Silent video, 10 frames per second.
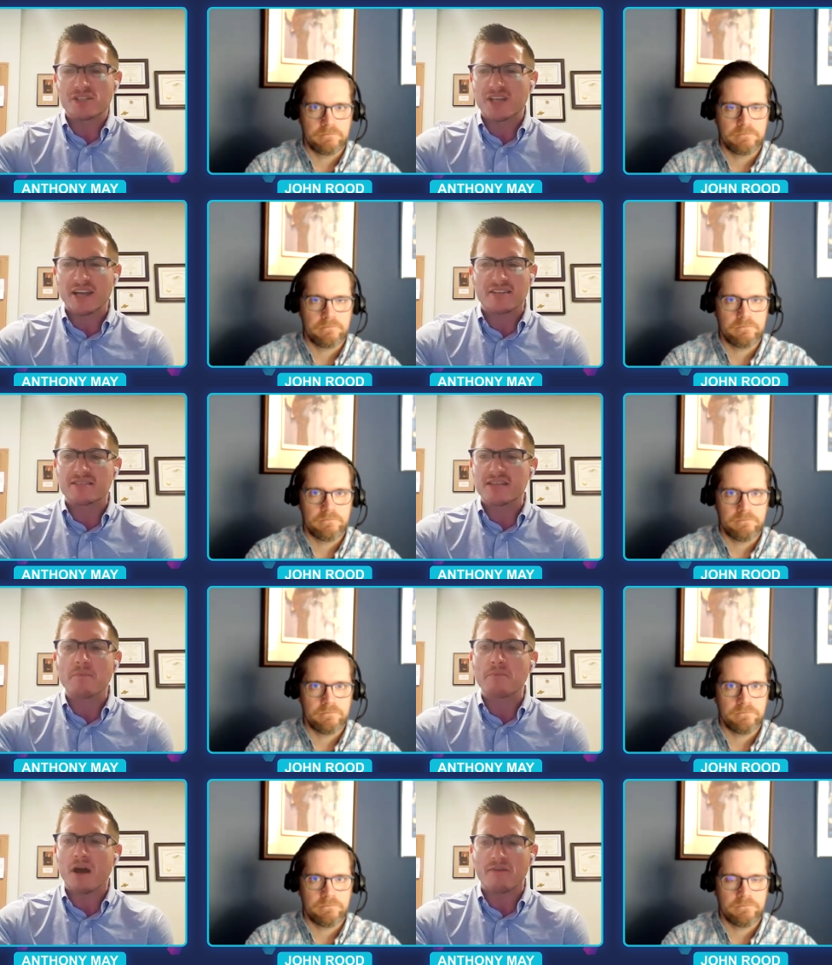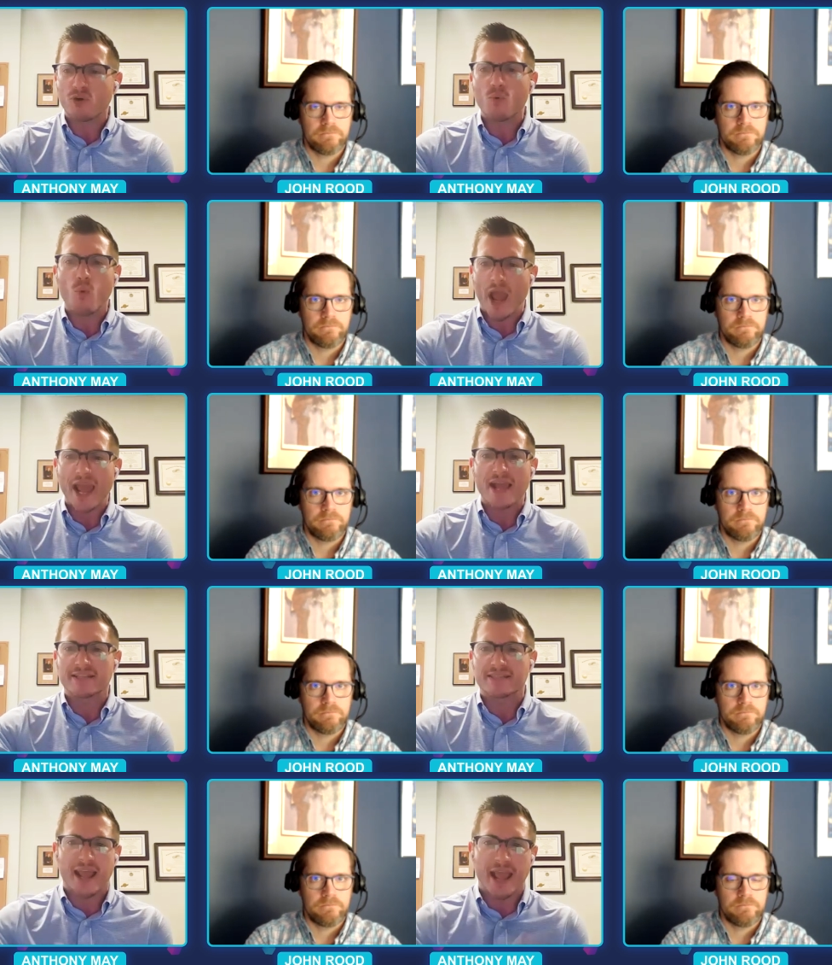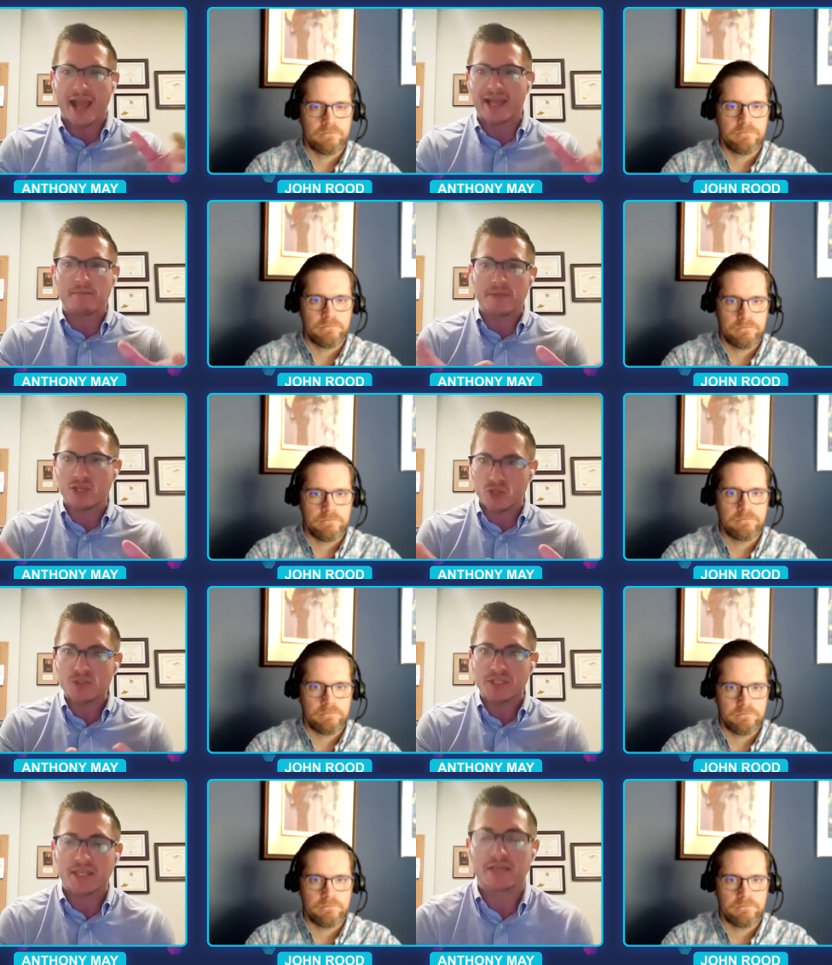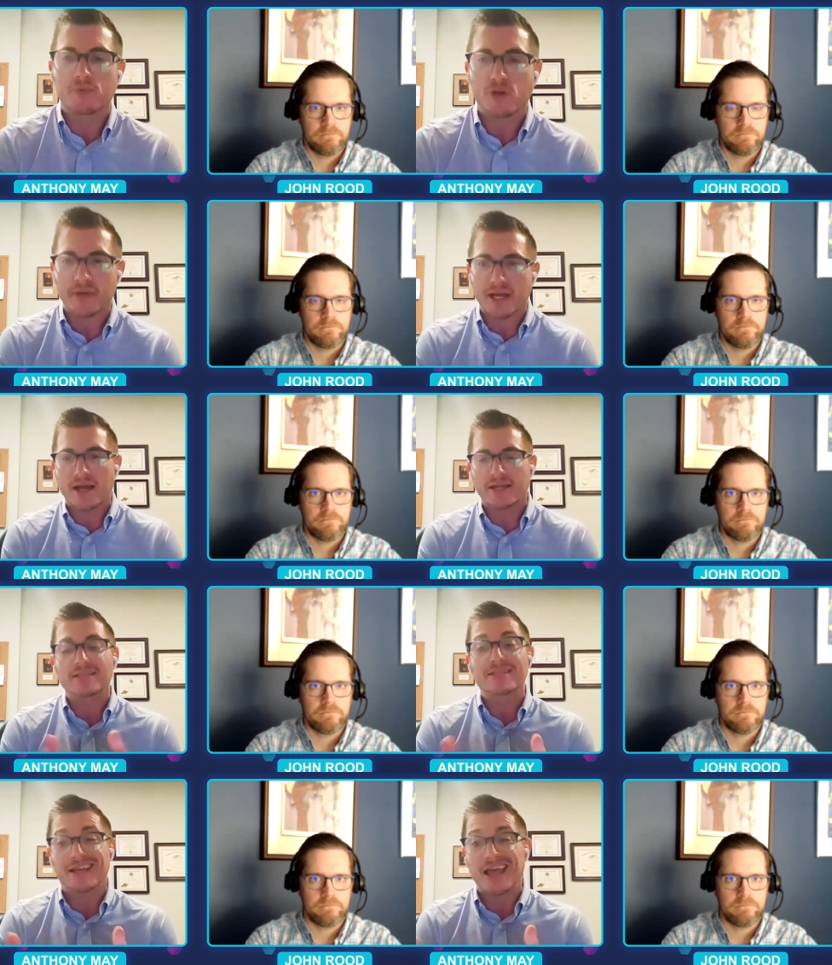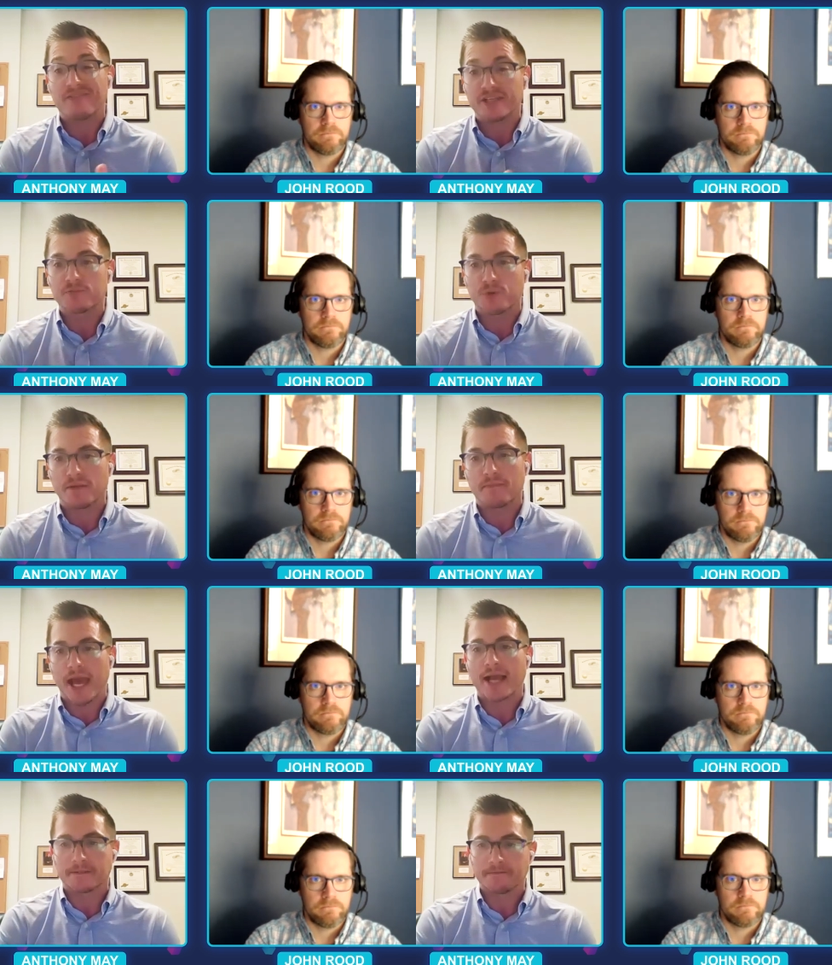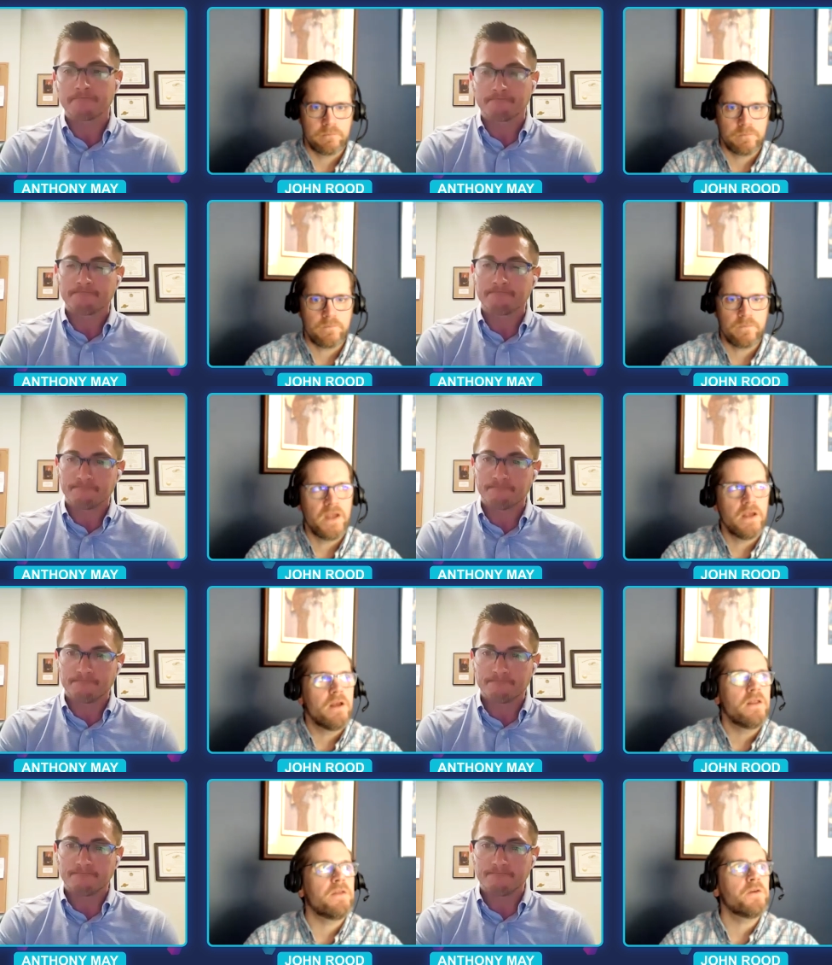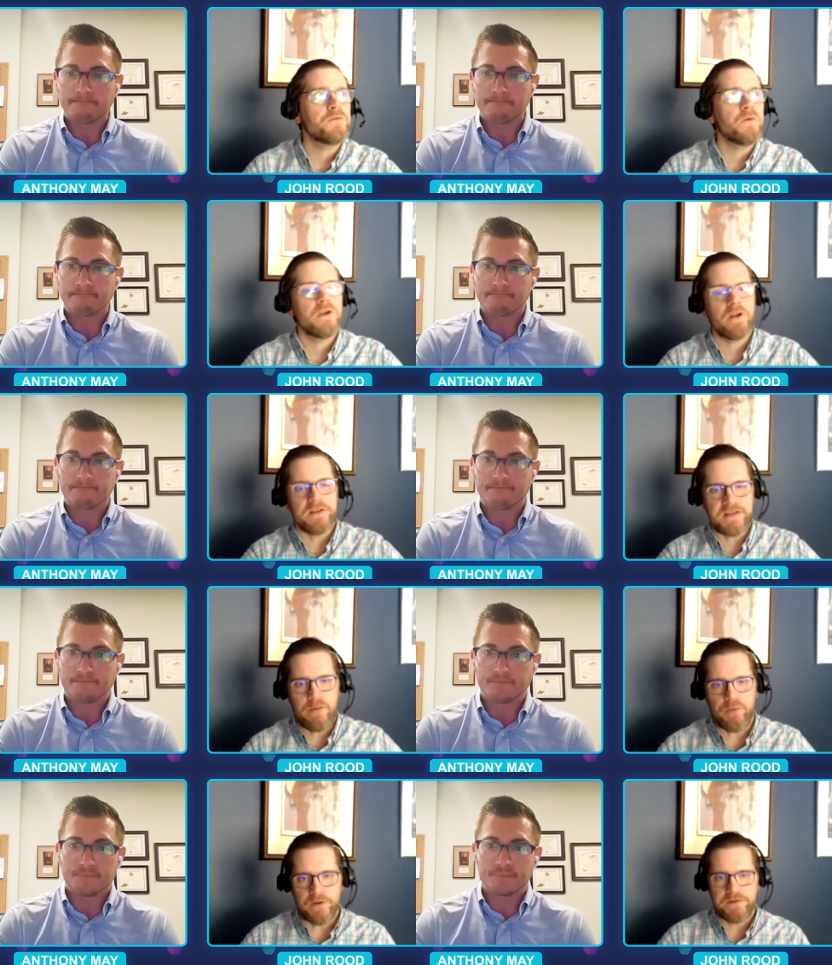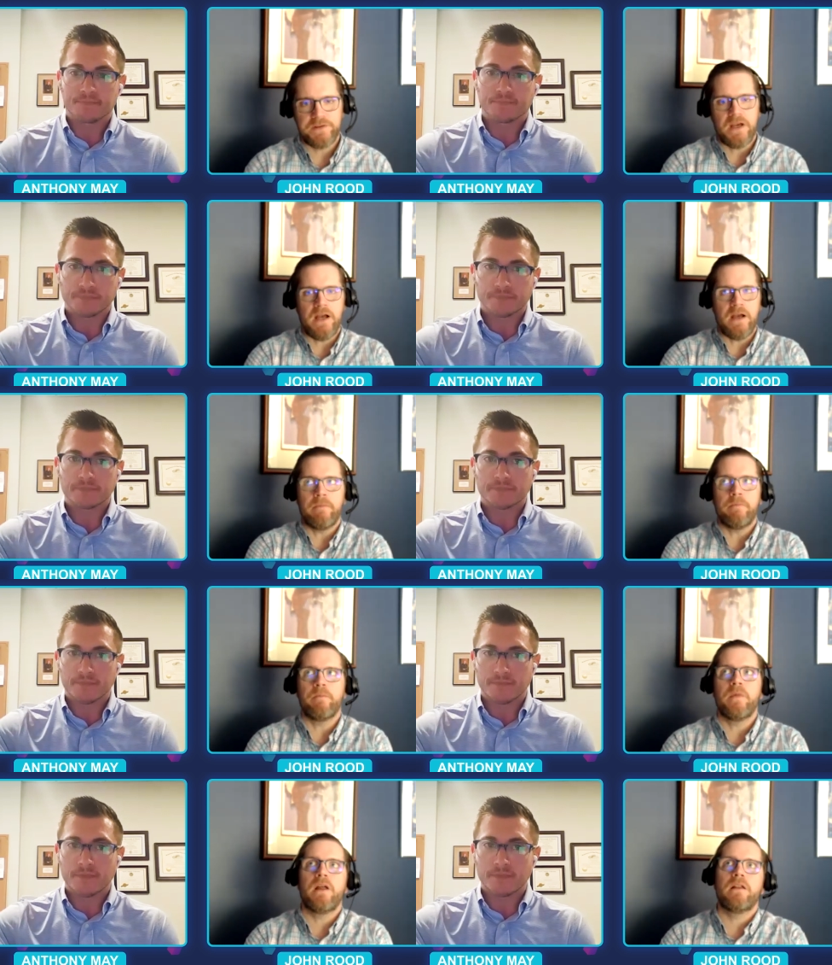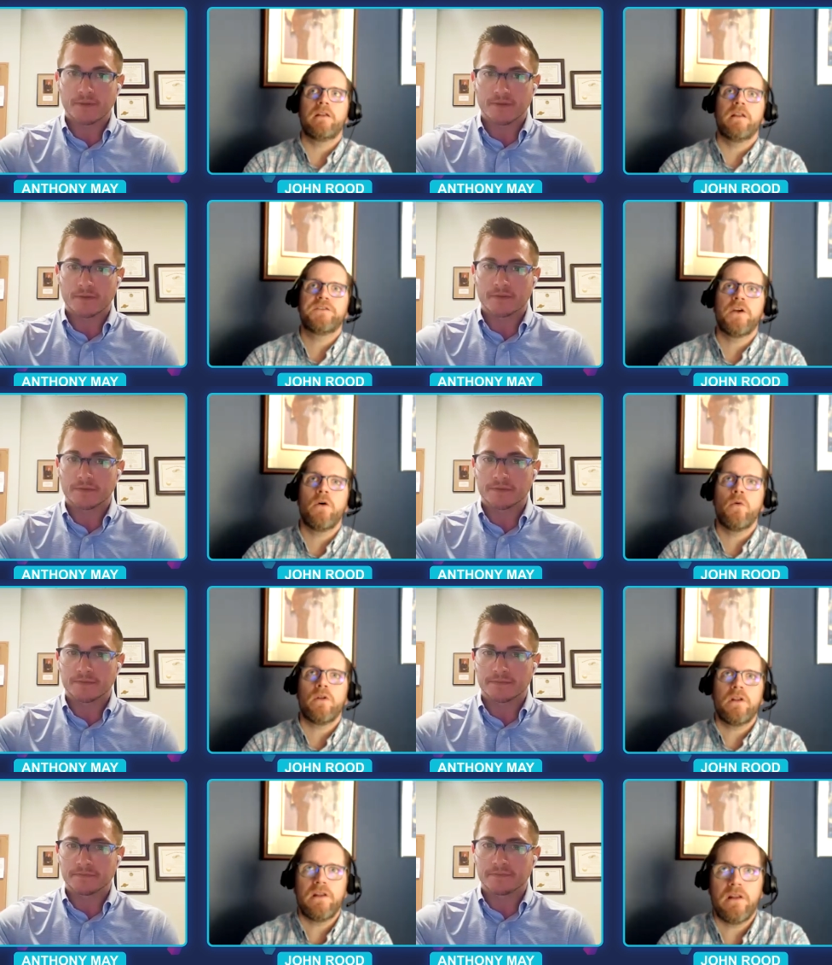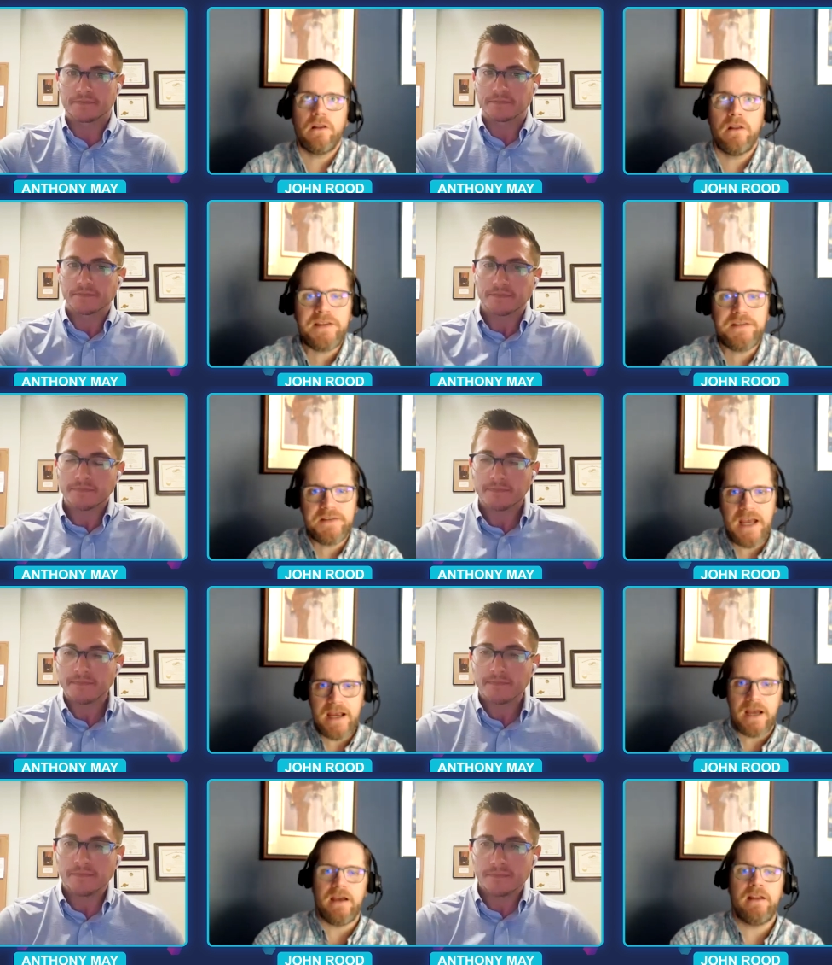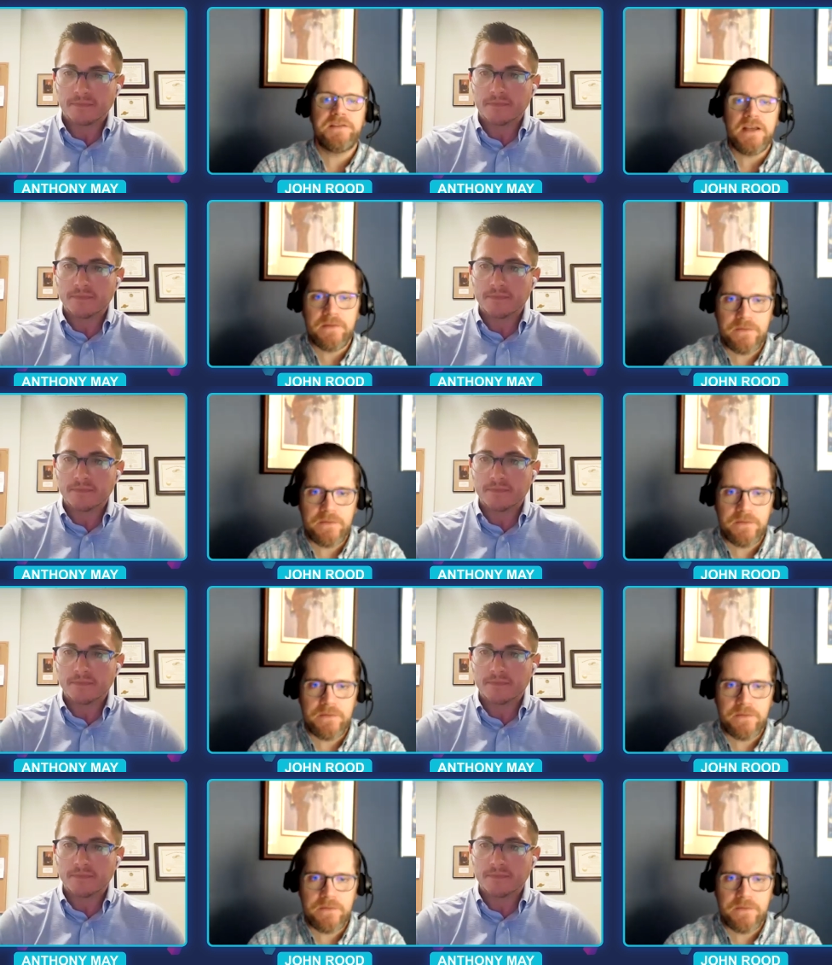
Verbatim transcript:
Speaker 1: are just kind of some of the ways that AI can be used in the employment context that can have a disparate impact.
Speaker 2: Yeah, those are really good examples. Um, so let's say uh, let's say